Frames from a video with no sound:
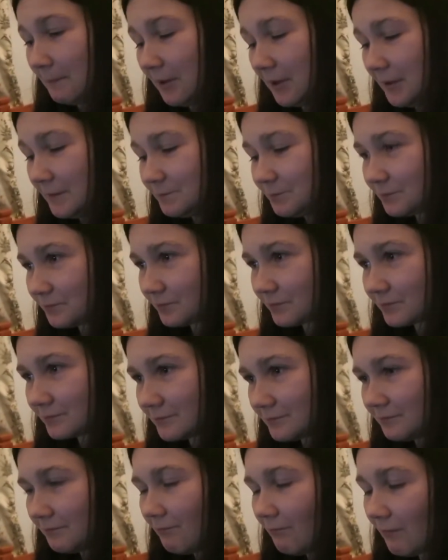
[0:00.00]
but
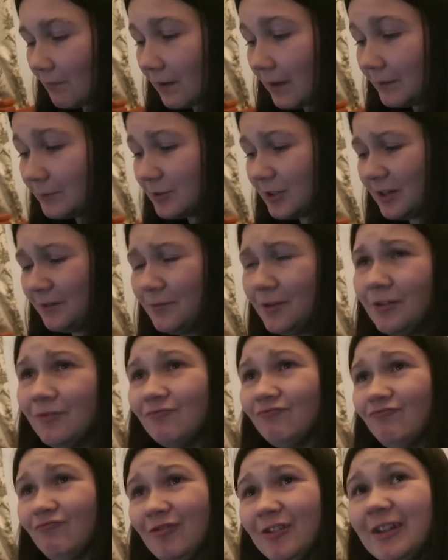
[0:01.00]
I was like, I'm
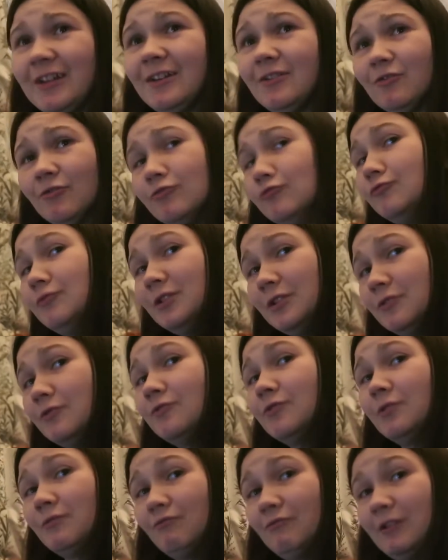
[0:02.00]
not really hungry
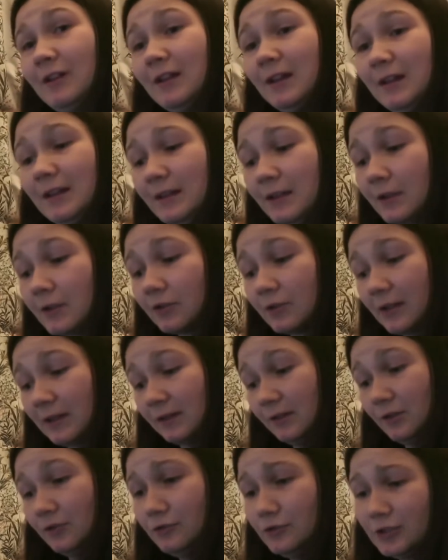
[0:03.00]
hungry really. Cause I
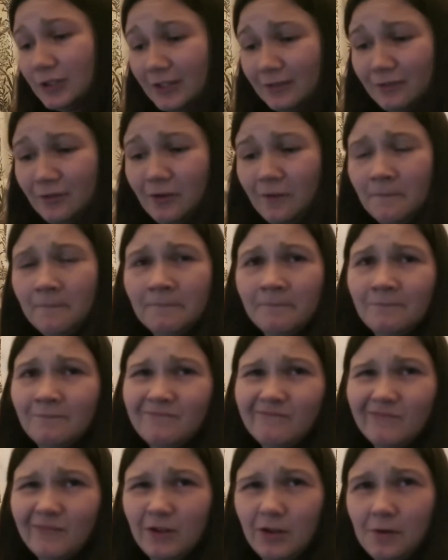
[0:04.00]
had lunch and not
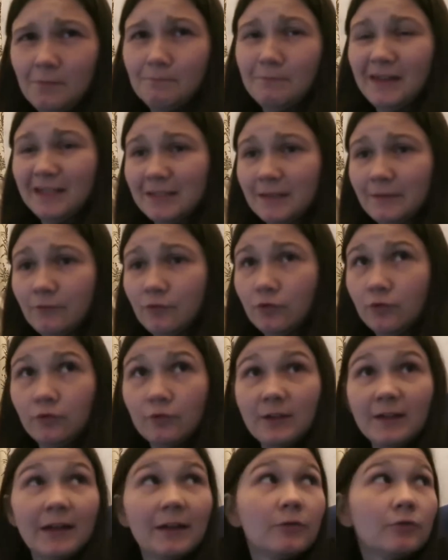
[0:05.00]
like massive
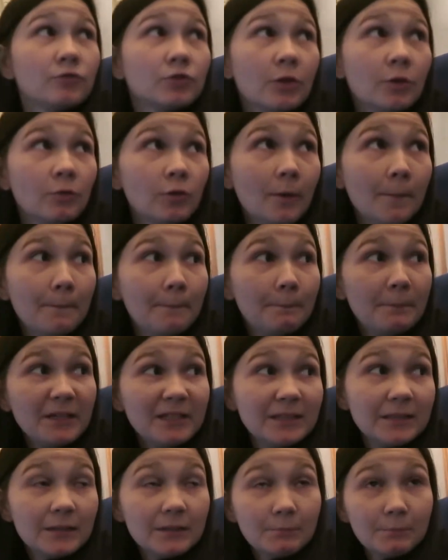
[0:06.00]
hungry. And also got
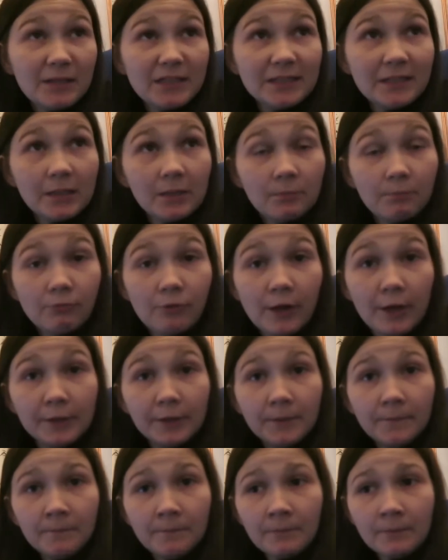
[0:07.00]
piece, pieces of bread,
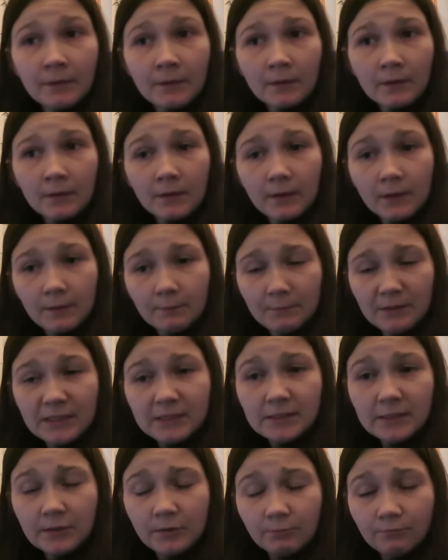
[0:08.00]

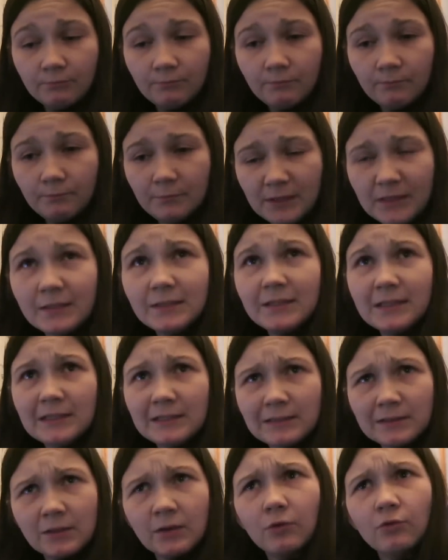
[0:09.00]
pieces
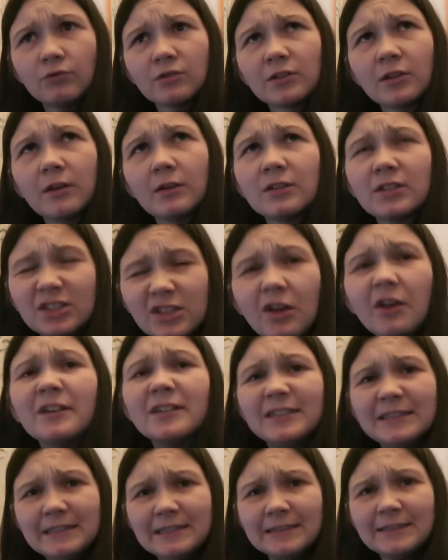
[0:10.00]
pieces or oh, sli
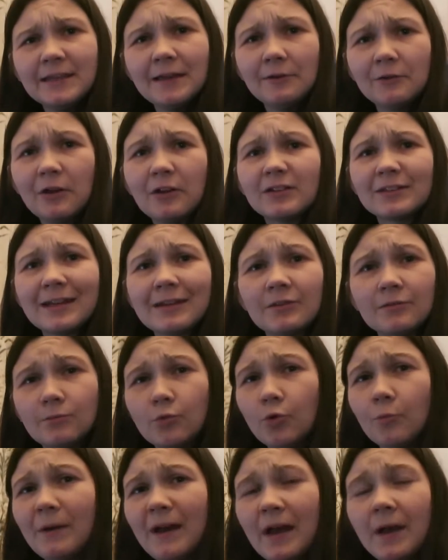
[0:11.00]
slices. There we go. Sounds
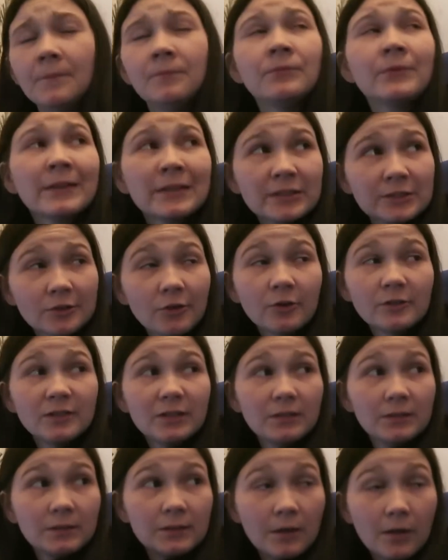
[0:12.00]
more better.
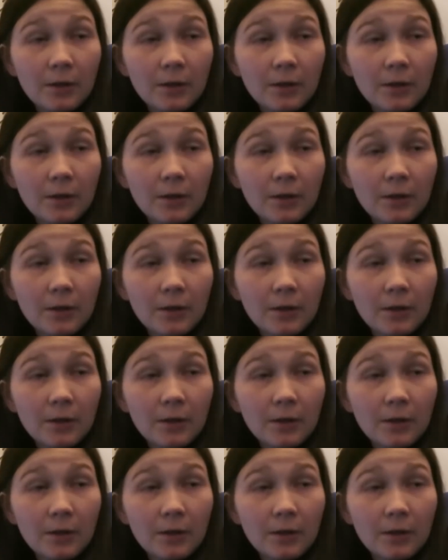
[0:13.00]
Slices